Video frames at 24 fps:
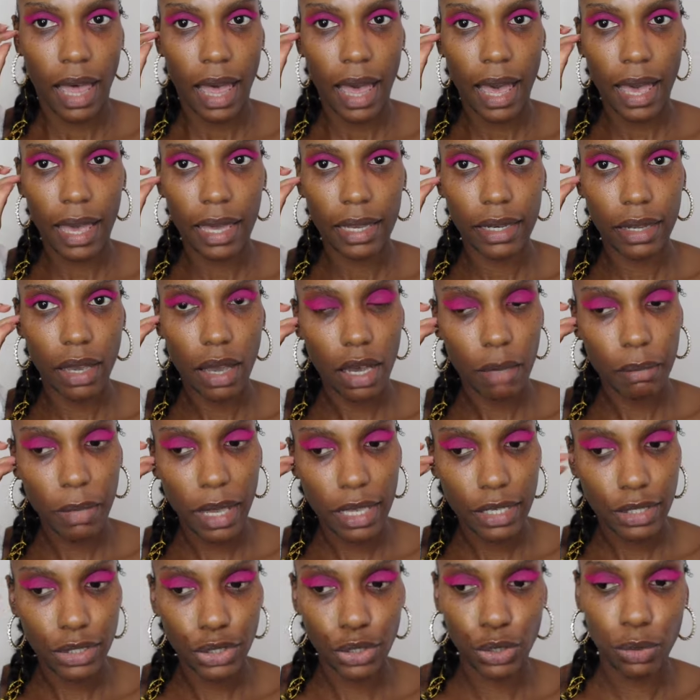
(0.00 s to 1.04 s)

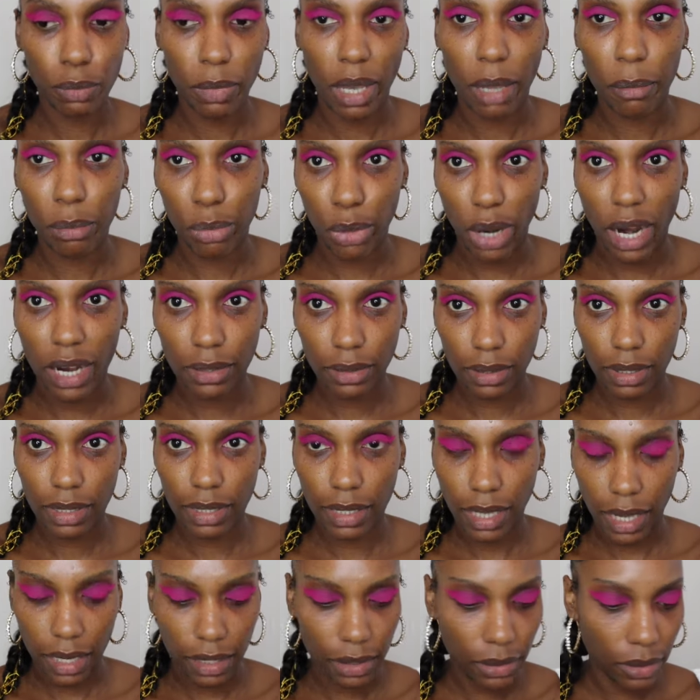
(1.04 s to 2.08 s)
and do my brows
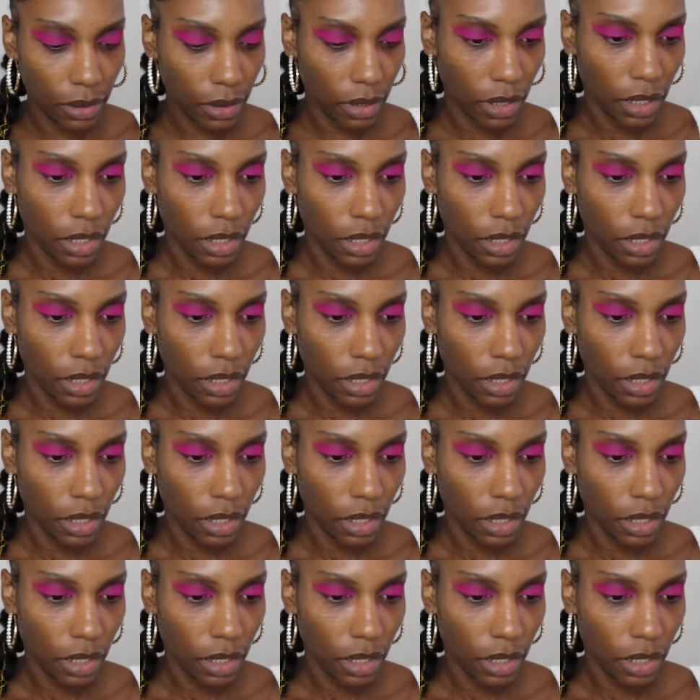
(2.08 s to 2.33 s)
now.